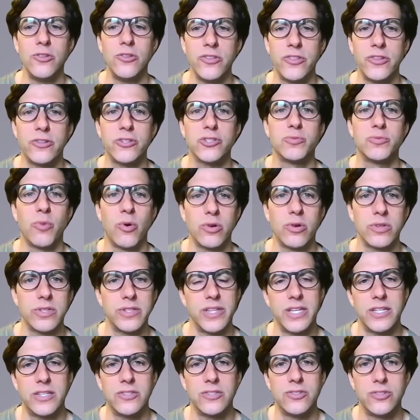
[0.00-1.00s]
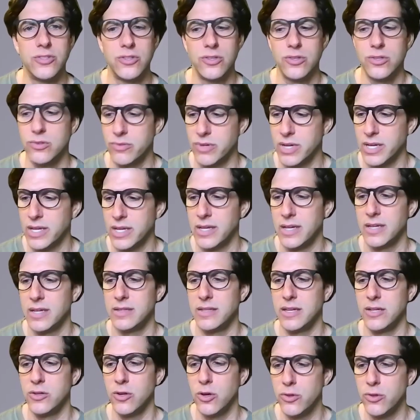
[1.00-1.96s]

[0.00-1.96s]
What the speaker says: They know that there's more that they can do.